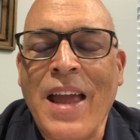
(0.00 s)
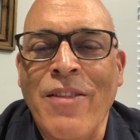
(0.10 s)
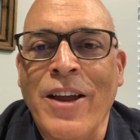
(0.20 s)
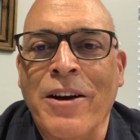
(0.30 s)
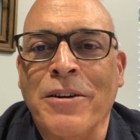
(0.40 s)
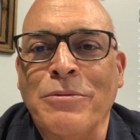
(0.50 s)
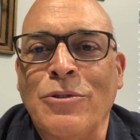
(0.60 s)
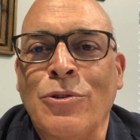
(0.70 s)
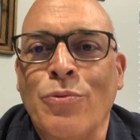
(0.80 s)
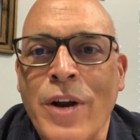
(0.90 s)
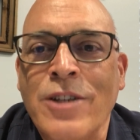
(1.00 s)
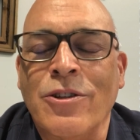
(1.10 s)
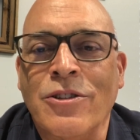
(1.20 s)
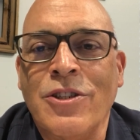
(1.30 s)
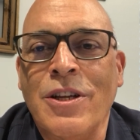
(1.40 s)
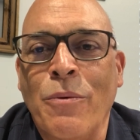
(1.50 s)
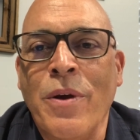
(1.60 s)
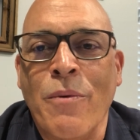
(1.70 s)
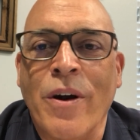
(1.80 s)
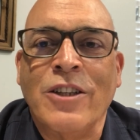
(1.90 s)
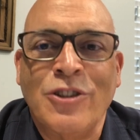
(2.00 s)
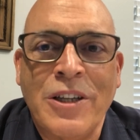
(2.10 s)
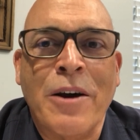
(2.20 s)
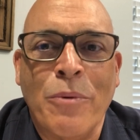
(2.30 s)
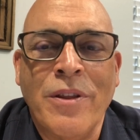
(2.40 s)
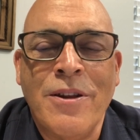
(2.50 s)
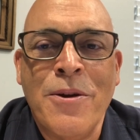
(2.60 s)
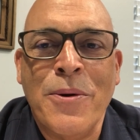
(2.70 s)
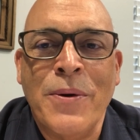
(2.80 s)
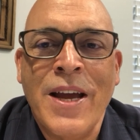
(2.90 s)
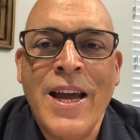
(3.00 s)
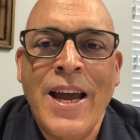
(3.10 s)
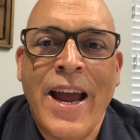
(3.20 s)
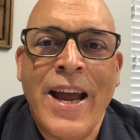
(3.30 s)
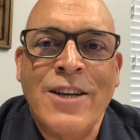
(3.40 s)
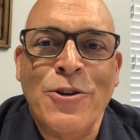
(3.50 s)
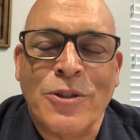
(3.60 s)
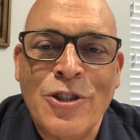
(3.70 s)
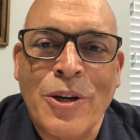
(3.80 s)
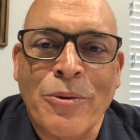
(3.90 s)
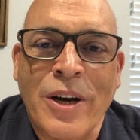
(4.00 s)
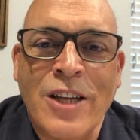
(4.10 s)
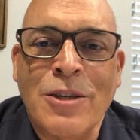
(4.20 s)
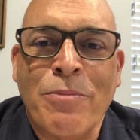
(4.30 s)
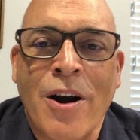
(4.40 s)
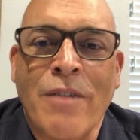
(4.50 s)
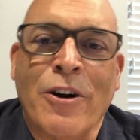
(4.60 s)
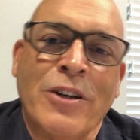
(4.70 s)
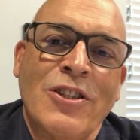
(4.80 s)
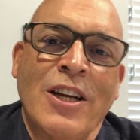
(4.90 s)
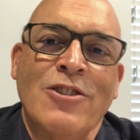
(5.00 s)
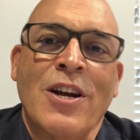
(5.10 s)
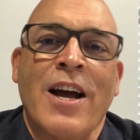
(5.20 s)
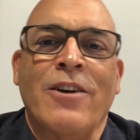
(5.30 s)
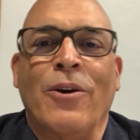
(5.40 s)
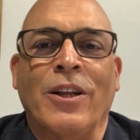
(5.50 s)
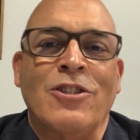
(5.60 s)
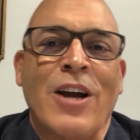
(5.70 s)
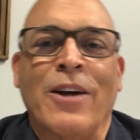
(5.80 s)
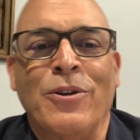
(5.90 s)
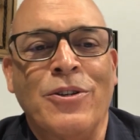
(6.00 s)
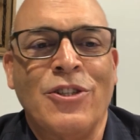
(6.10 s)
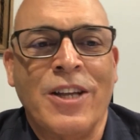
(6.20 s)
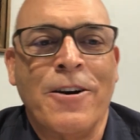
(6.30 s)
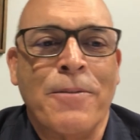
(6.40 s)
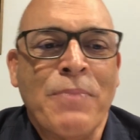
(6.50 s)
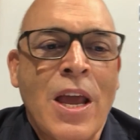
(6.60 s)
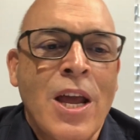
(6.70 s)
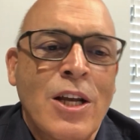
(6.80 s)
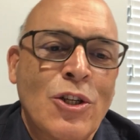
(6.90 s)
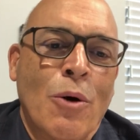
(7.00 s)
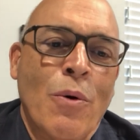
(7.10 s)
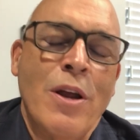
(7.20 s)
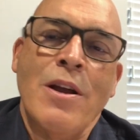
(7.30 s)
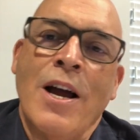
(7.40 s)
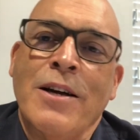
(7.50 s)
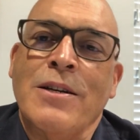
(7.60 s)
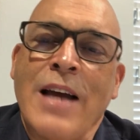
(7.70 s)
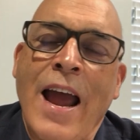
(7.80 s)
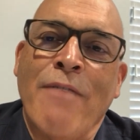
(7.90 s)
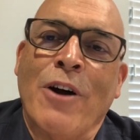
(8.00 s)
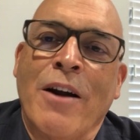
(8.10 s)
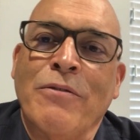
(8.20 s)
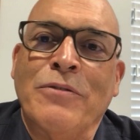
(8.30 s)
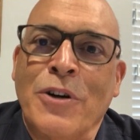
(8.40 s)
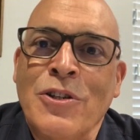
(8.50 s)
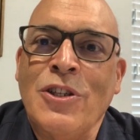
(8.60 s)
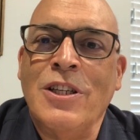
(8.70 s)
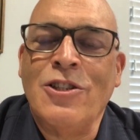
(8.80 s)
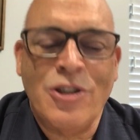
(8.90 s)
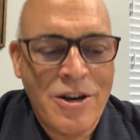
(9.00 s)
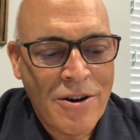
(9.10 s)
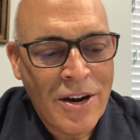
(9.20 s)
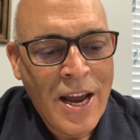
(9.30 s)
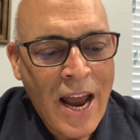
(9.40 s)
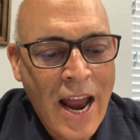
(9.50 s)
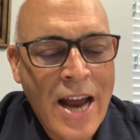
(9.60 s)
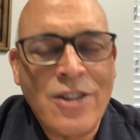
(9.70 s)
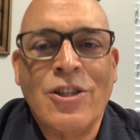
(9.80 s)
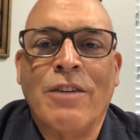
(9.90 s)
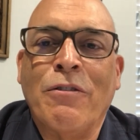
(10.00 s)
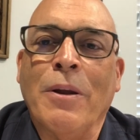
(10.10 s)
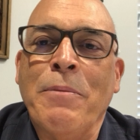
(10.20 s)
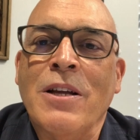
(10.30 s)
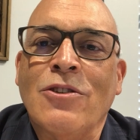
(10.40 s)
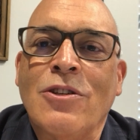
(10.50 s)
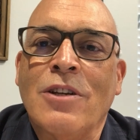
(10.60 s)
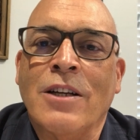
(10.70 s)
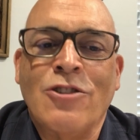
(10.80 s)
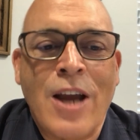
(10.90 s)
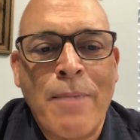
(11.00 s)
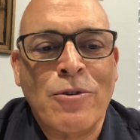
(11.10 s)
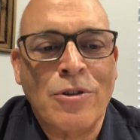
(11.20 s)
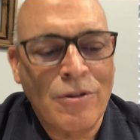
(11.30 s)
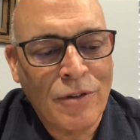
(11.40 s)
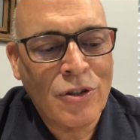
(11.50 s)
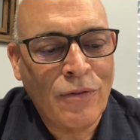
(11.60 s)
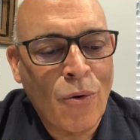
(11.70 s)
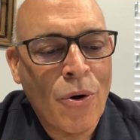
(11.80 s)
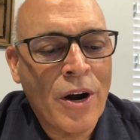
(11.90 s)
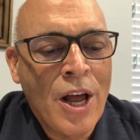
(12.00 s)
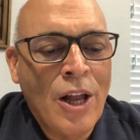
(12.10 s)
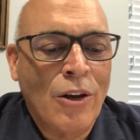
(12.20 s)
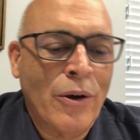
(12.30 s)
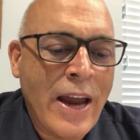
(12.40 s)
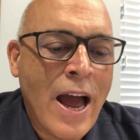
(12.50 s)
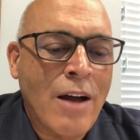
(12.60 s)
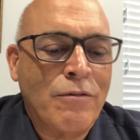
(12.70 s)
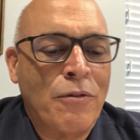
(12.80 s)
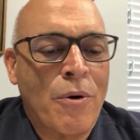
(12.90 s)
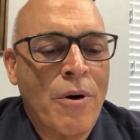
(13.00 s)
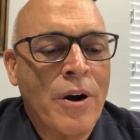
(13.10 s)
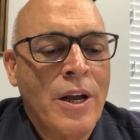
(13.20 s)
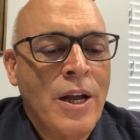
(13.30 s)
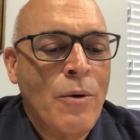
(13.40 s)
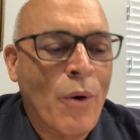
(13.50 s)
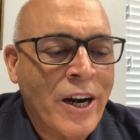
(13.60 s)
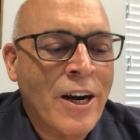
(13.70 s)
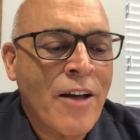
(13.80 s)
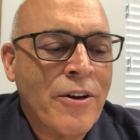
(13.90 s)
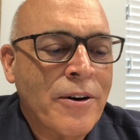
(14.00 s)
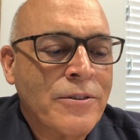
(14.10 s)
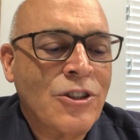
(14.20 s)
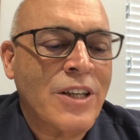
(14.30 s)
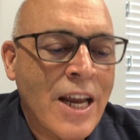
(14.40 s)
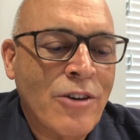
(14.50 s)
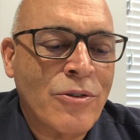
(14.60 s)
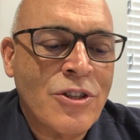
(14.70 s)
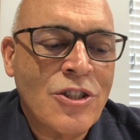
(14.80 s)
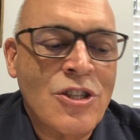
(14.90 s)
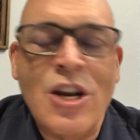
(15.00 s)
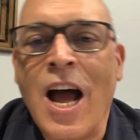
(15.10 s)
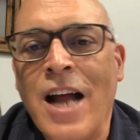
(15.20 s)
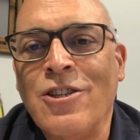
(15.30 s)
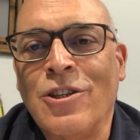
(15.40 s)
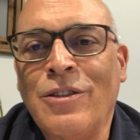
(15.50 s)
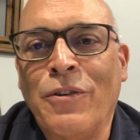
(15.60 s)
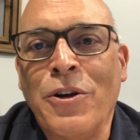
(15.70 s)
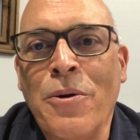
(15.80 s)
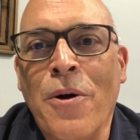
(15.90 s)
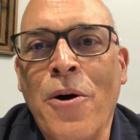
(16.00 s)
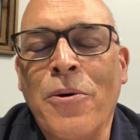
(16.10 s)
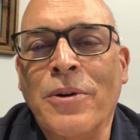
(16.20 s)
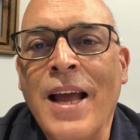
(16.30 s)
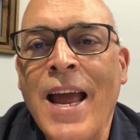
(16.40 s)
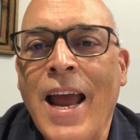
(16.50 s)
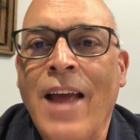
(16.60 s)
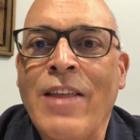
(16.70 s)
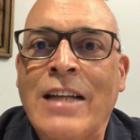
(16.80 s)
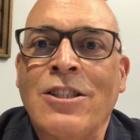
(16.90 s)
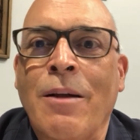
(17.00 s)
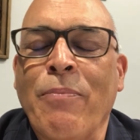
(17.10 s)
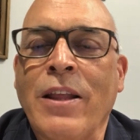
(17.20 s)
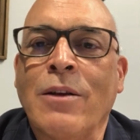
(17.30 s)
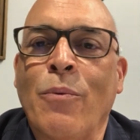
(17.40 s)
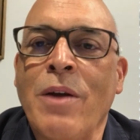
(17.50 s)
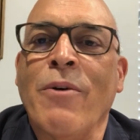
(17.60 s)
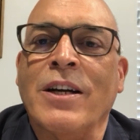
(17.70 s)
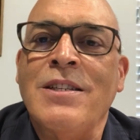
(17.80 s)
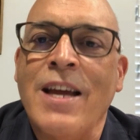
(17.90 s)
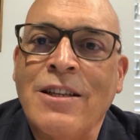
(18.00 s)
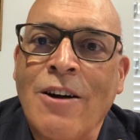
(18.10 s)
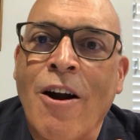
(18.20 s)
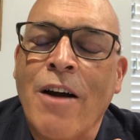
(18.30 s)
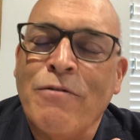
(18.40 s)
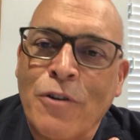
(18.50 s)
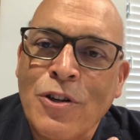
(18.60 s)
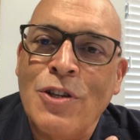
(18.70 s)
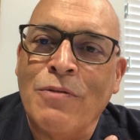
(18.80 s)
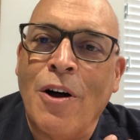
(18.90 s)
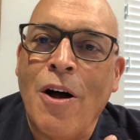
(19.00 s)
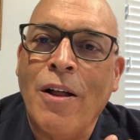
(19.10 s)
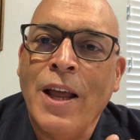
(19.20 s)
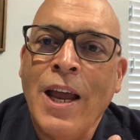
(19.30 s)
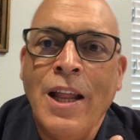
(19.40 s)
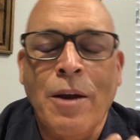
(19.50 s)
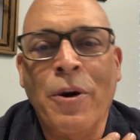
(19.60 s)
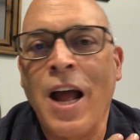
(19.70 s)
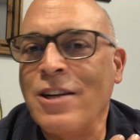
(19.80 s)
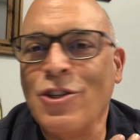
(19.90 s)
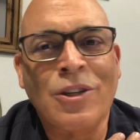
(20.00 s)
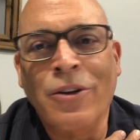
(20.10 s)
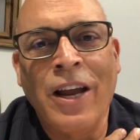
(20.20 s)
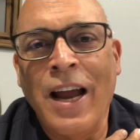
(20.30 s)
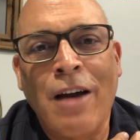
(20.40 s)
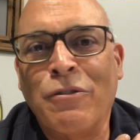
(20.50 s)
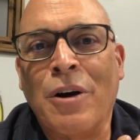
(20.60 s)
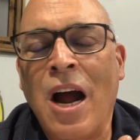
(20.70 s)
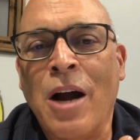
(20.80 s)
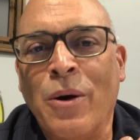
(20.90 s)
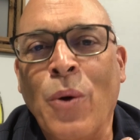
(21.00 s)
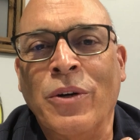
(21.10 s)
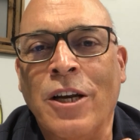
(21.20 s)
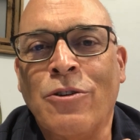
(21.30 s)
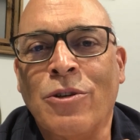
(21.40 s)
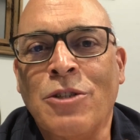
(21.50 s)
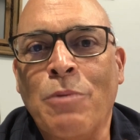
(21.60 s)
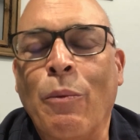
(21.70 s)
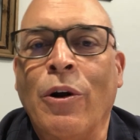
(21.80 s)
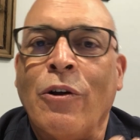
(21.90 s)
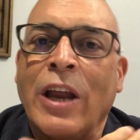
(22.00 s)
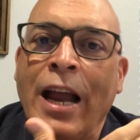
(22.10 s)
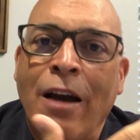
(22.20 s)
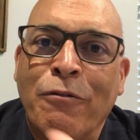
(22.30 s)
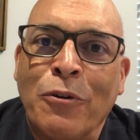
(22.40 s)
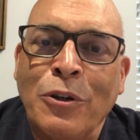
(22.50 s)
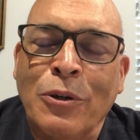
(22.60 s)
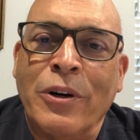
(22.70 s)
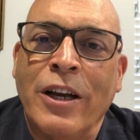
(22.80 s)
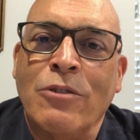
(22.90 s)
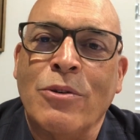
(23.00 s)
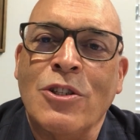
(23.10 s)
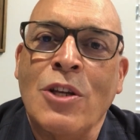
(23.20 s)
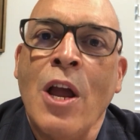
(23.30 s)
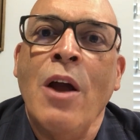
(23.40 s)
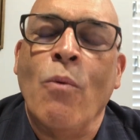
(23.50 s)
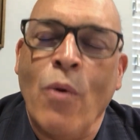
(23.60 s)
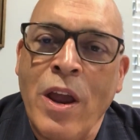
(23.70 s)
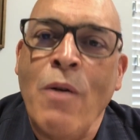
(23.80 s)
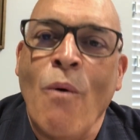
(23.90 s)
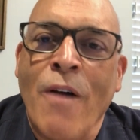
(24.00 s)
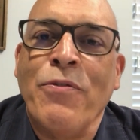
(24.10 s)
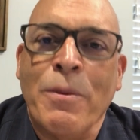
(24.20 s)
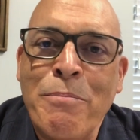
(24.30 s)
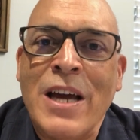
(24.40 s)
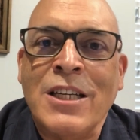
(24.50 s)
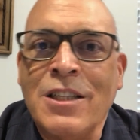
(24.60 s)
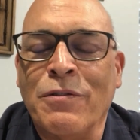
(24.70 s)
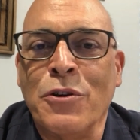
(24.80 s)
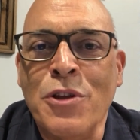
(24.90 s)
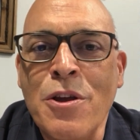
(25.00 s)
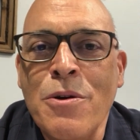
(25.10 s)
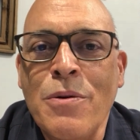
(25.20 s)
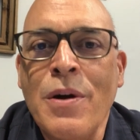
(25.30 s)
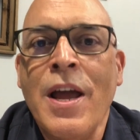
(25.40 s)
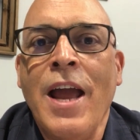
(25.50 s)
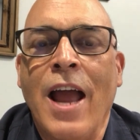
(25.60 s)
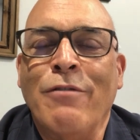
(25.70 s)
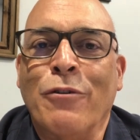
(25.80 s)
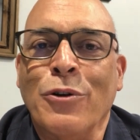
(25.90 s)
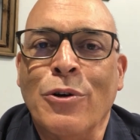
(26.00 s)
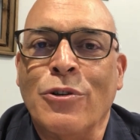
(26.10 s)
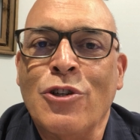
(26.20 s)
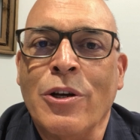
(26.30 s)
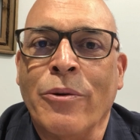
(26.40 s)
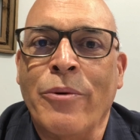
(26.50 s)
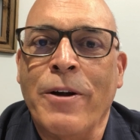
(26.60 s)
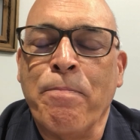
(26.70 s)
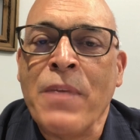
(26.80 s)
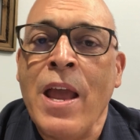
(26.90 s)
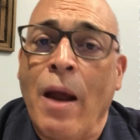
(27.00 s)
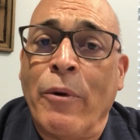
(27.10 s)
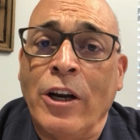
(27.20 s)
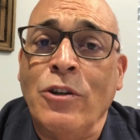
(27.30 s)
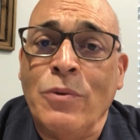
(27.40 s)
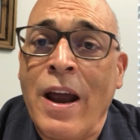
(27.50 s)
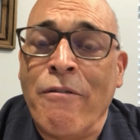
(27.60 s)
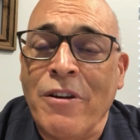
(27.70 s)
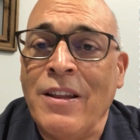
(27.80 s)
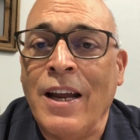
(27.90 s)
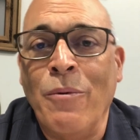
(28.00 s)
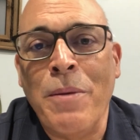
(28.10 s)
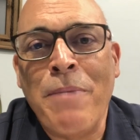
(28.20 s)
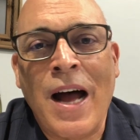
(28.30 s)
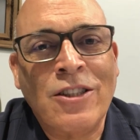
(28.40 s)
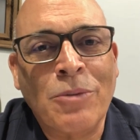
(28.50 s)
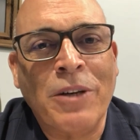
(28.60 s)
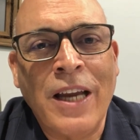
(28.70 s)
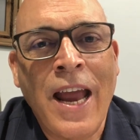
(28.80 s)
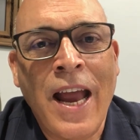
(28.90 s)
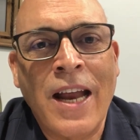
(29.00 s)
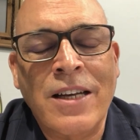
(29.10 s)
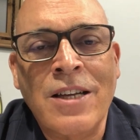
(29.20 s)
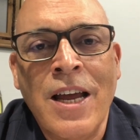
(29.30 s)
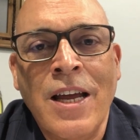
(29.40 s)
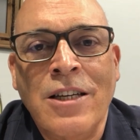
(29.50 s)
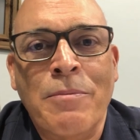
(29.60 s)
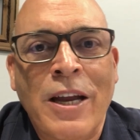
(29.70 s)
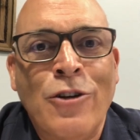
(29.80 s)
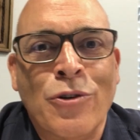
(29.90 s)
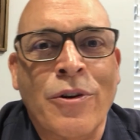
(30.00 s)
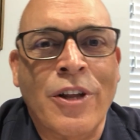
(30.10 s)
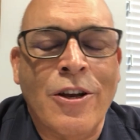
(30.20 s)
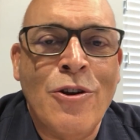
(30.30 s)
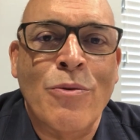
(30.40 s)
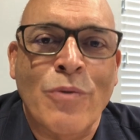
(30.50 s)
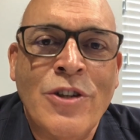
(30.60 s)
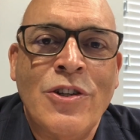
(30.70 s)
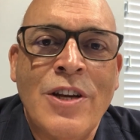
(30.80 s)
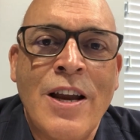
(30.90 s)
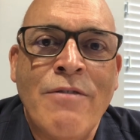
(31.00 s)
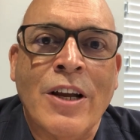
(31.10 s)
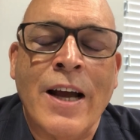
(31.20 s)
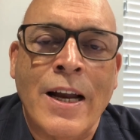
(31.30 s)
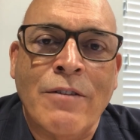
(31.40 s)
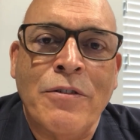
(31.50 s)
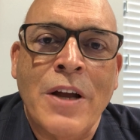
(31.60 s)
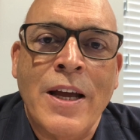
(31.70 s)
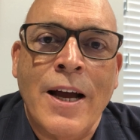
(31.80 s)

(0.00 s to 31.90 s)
and they're treasures that we want to share with you and your children as a part of our St. John Early Childhood Center. So we have our verse this year as Philippians chapter 2, verse 4, look out for one another's interests, not just for your own. And that's something that we want to take to heart, first of all, that we're not just looking out for our own interests, but we're looking out for your interests. We want the best for you and for your children. And we're going to do everything we possibly can to make sure that you receive the kind of